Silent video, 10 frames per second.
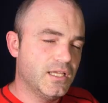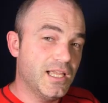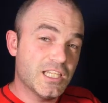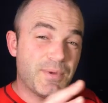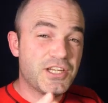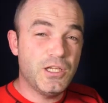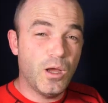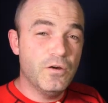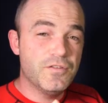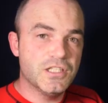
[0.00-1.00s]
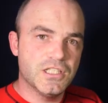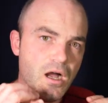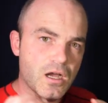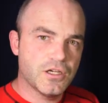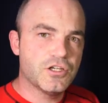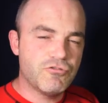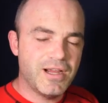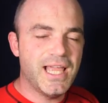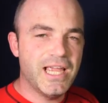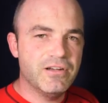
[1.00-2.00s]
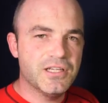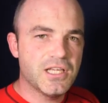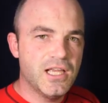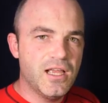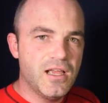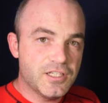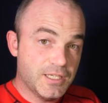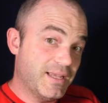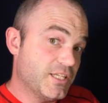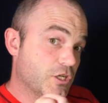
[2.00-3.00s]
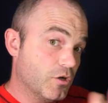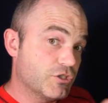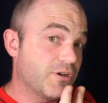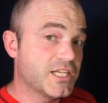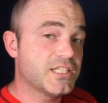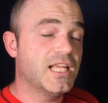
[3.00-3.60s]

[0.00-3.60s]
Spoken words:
especially over the dark grey areas, because it makes it contrast